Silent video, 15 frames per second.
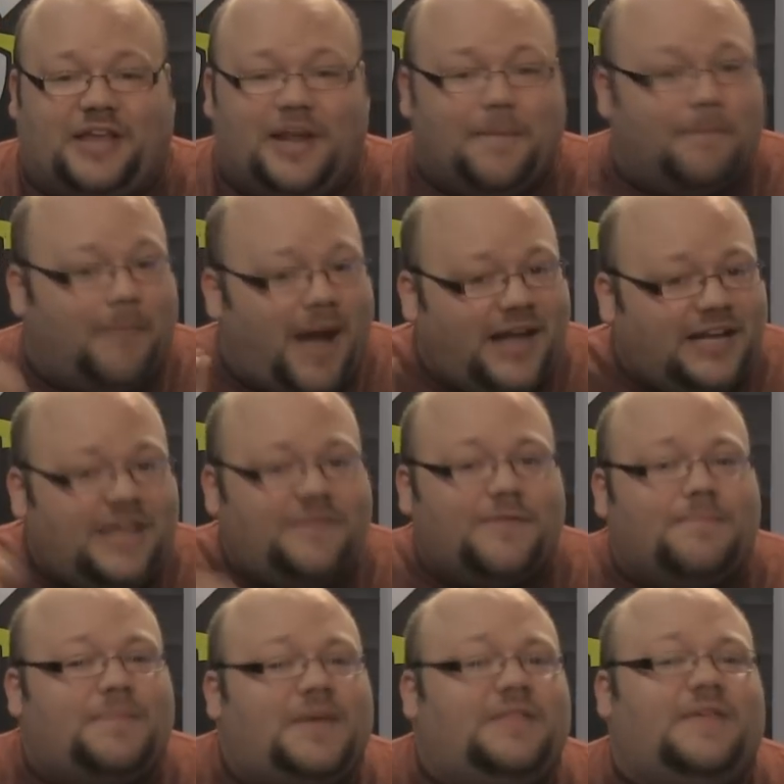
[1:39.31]
And it might
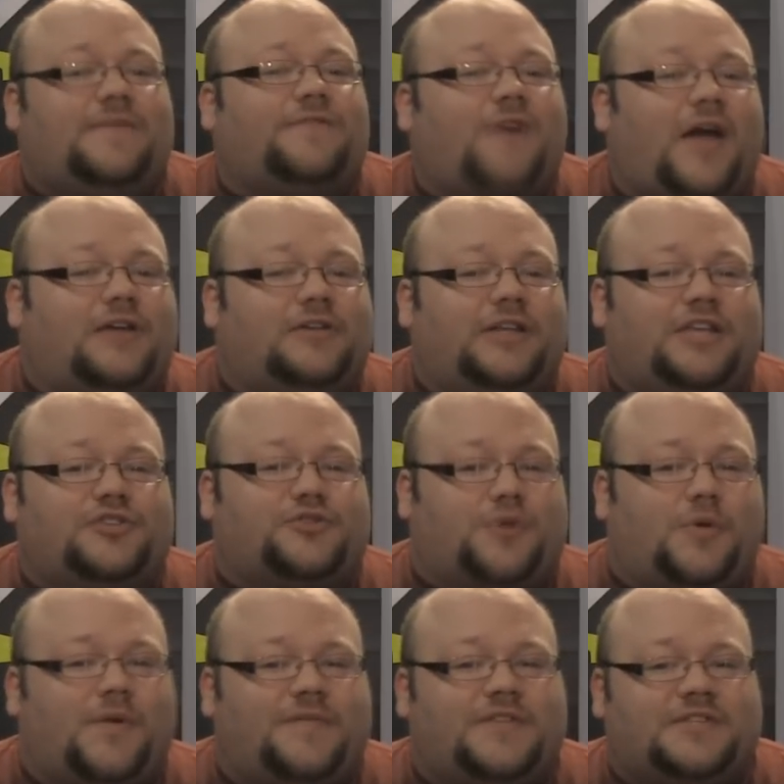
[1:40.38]
even be the final
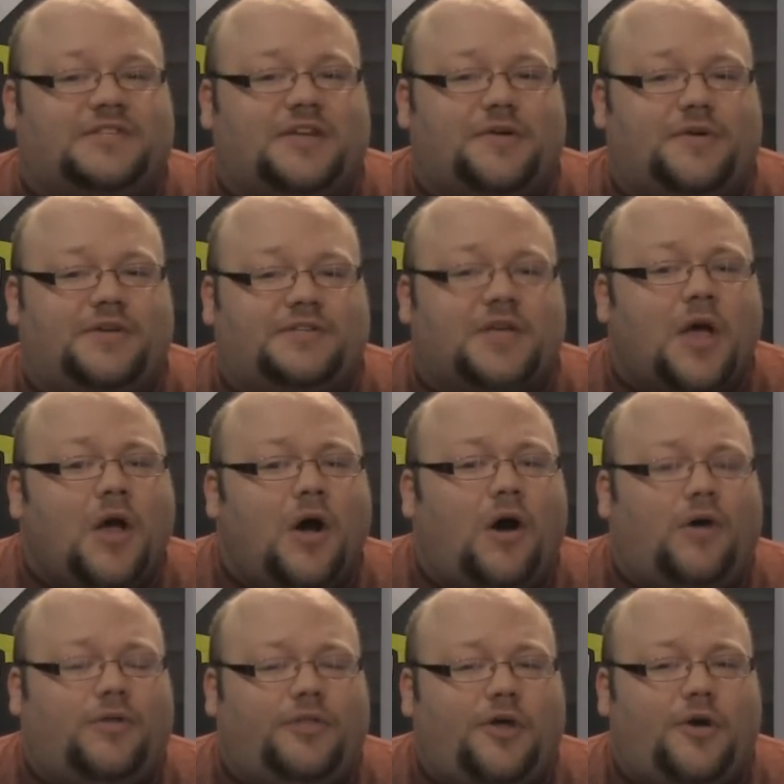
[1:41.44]
intro of the series,
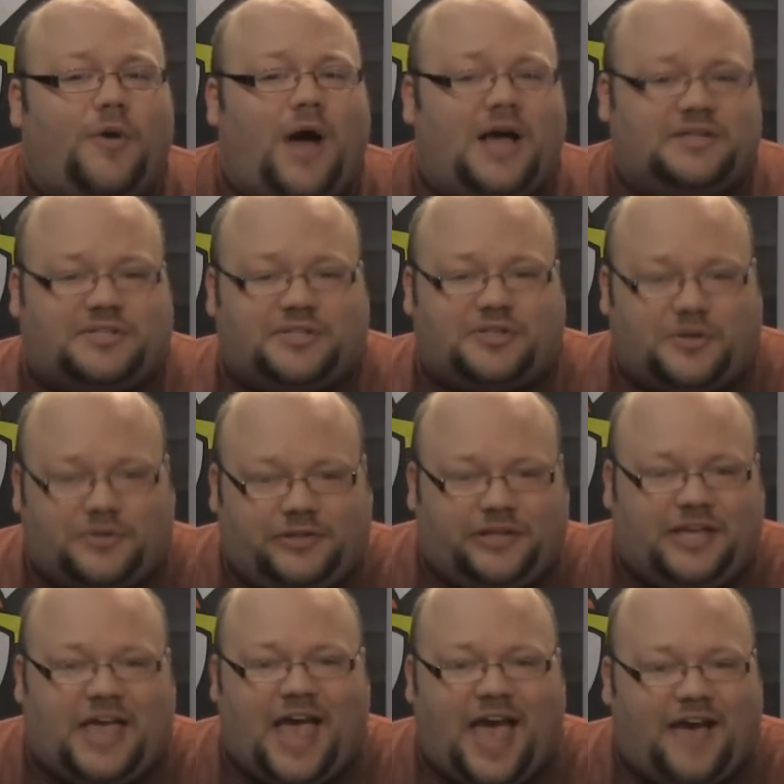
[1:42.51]
although I
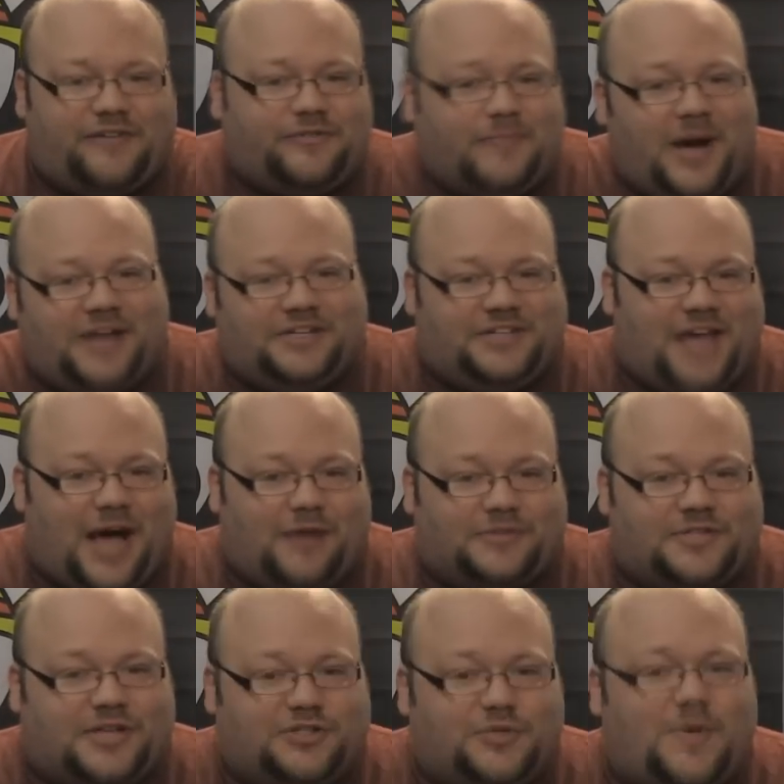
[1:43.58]
certainly have my
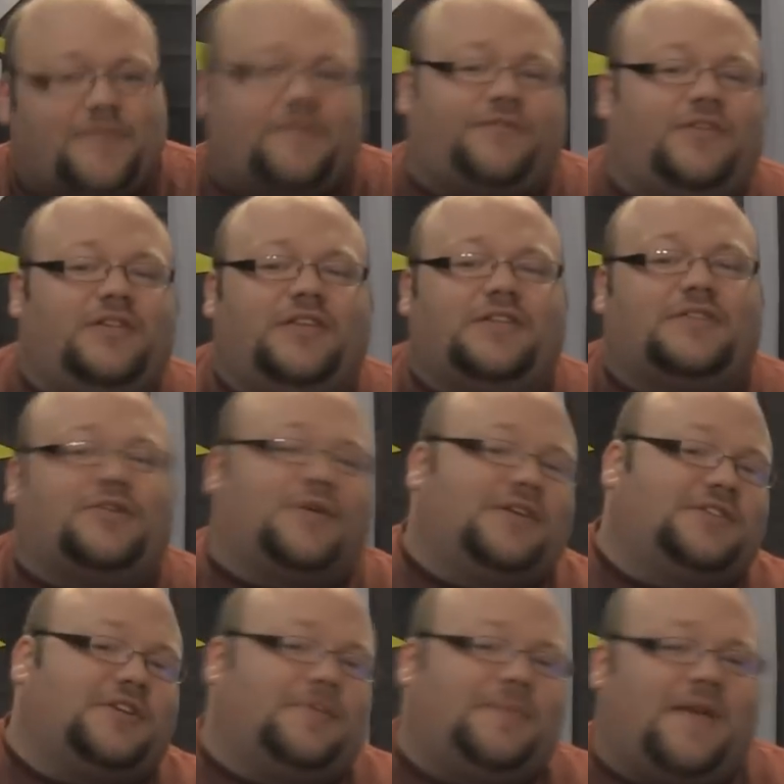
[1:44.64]
doubts. I do have a feeling that there
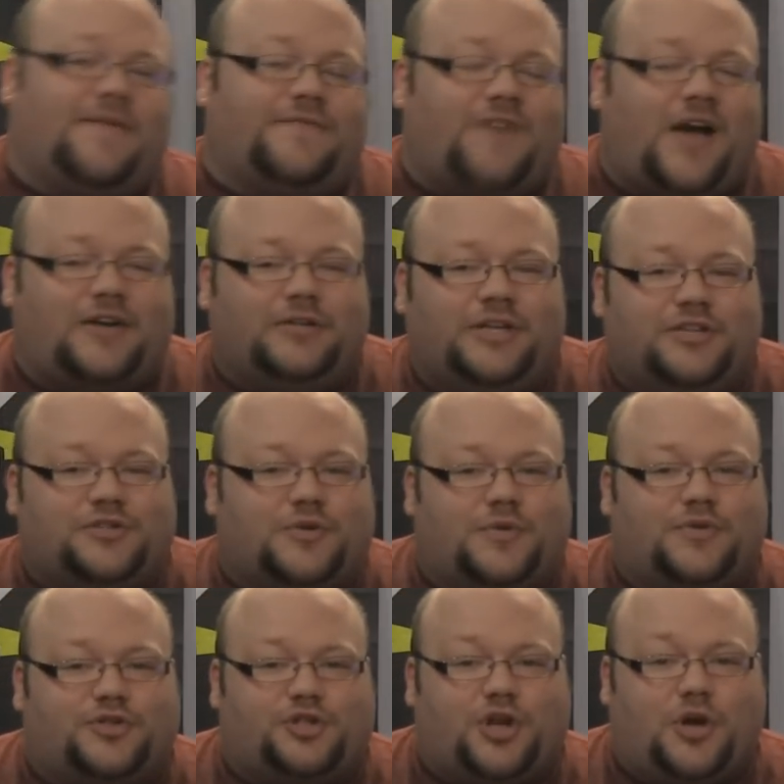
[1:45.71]
is going to be a final intro
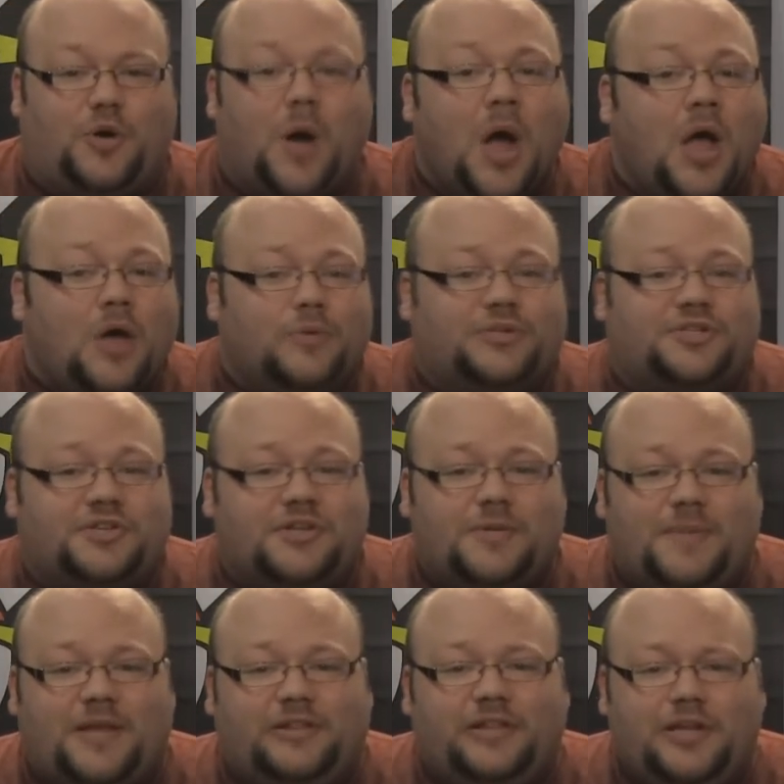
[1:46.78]
of the show, which is going
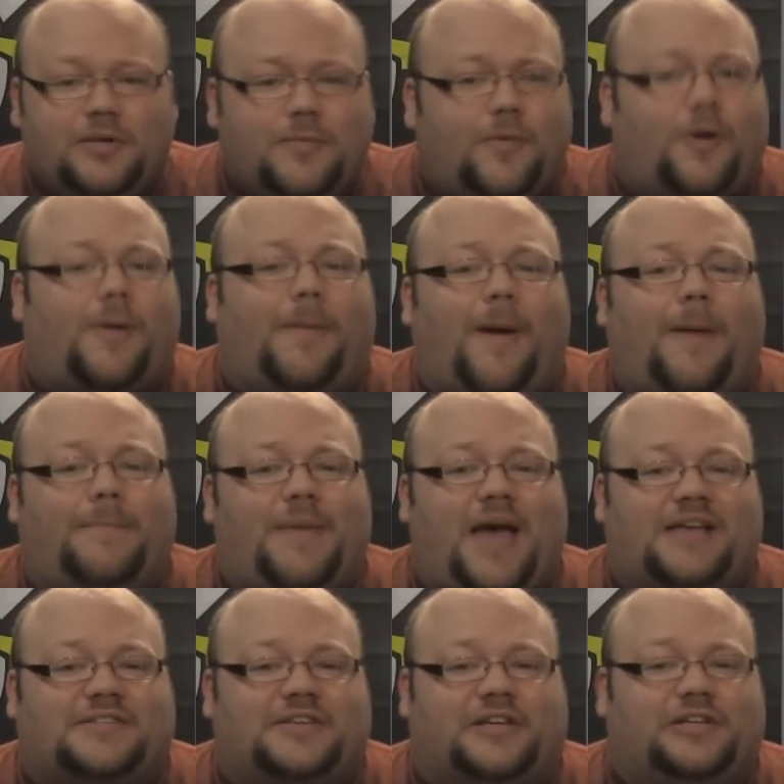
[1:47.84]
to be a little more
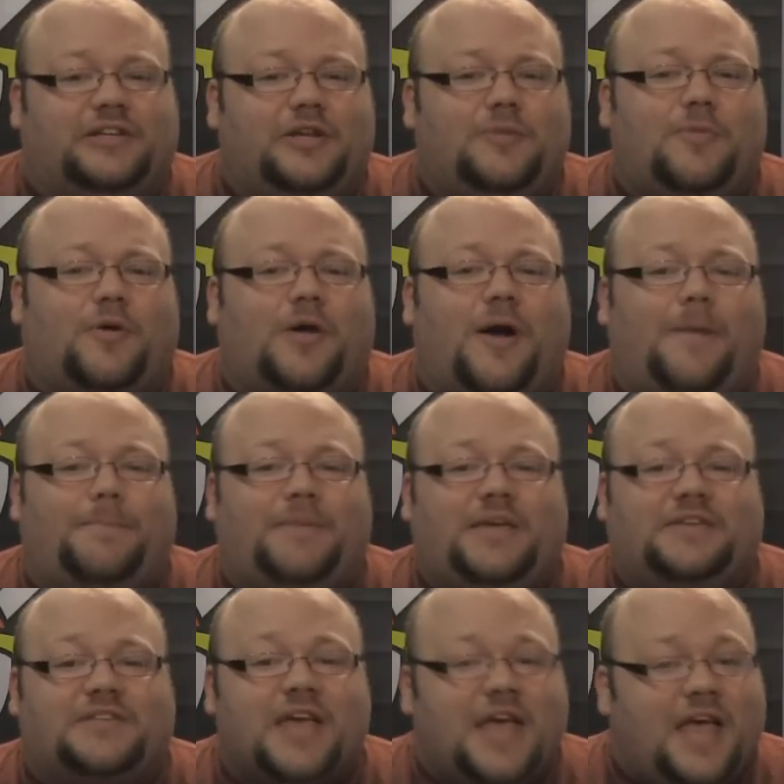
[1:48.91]
bombastic, a little more
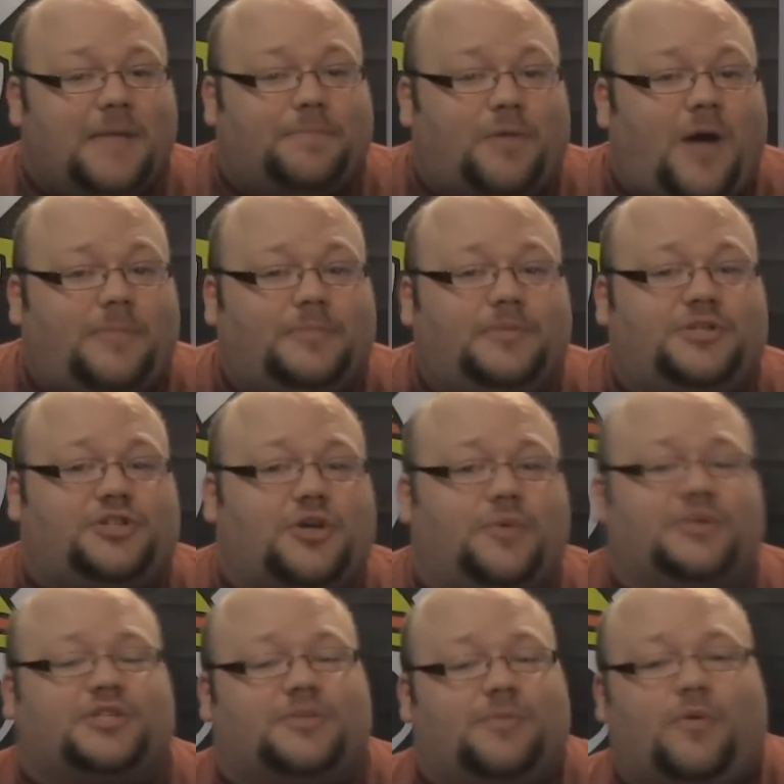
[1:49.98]
upbeat, and probably
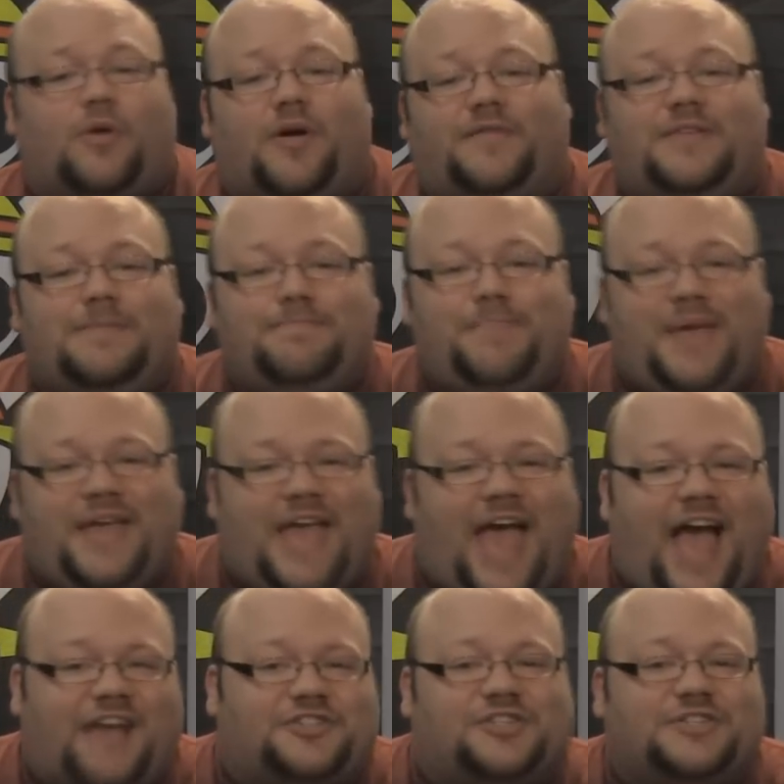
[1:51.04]
showing some more of the big
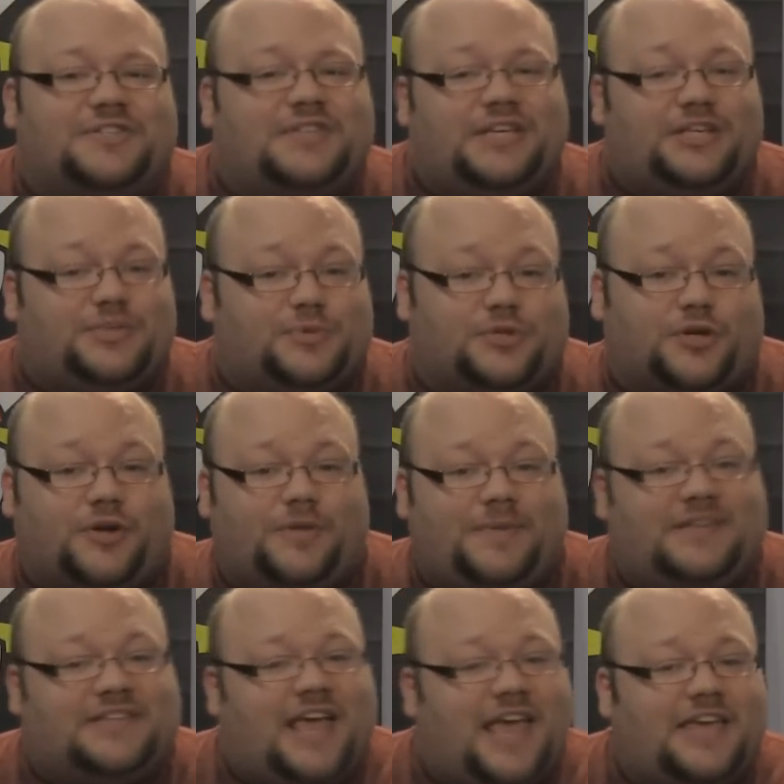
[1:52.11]
action scenes which are going to
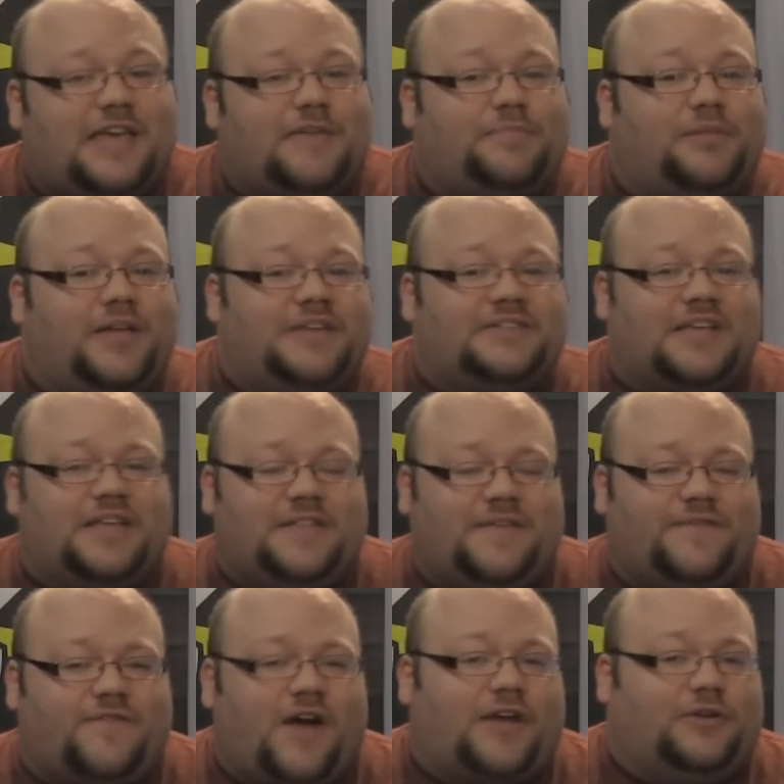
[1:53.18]
be taking place in the
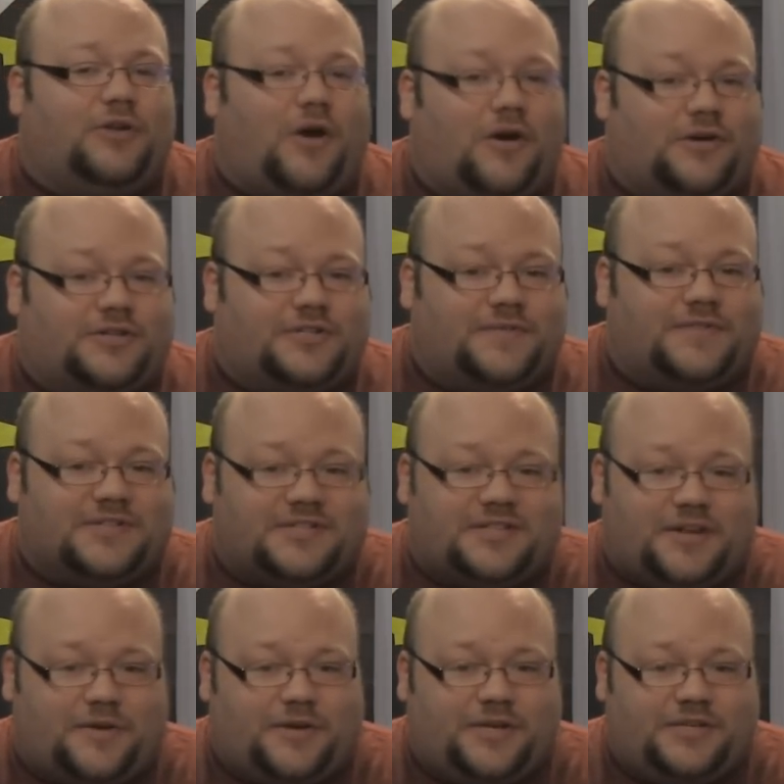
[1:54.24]
final arcs of the
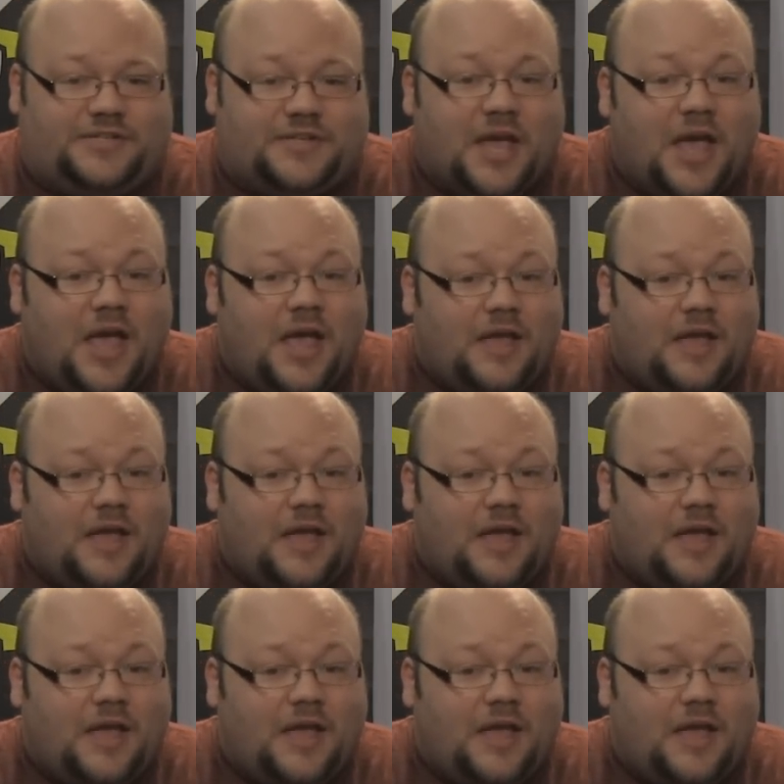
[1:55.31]
series.